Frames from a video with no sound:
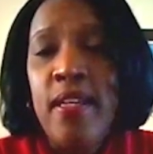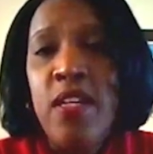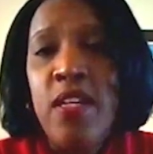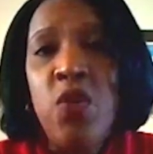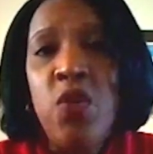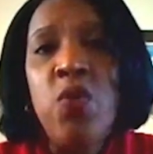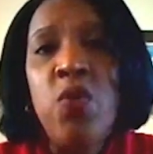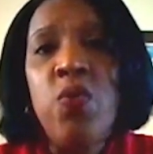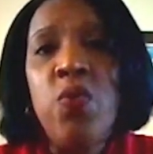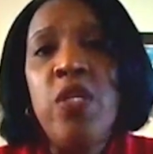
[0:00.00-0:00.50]

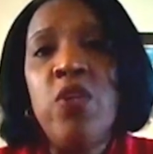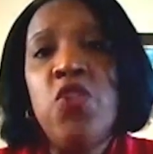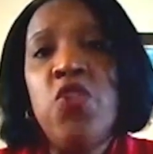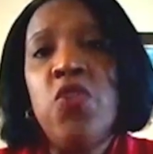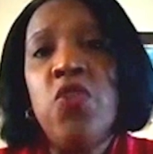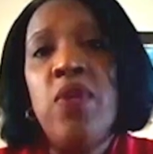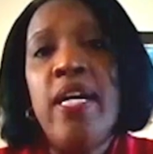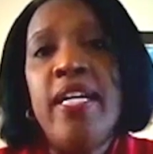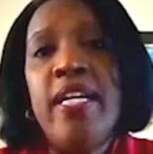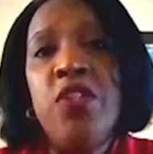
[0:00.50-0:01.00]
and who you're
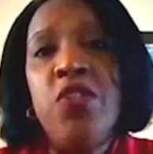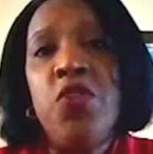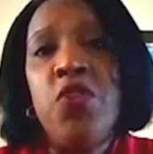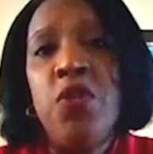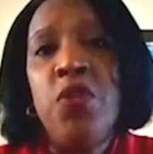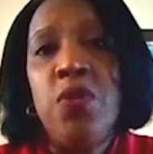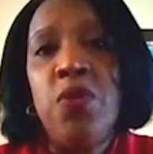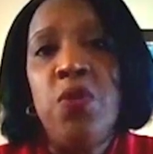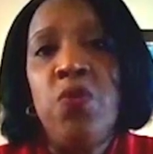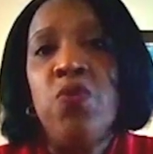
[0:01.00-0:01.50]
trying
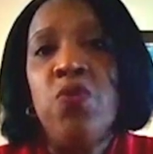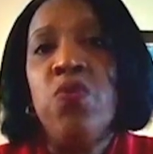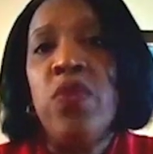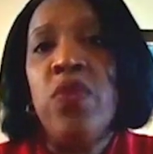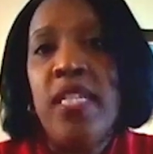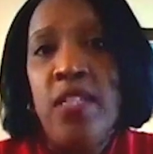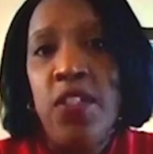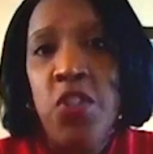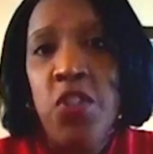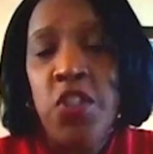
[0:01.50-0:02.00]
to
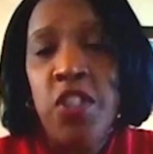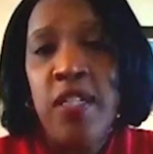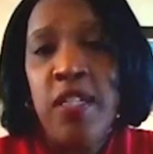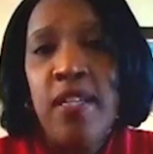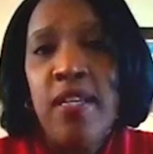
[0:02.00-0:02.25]
reach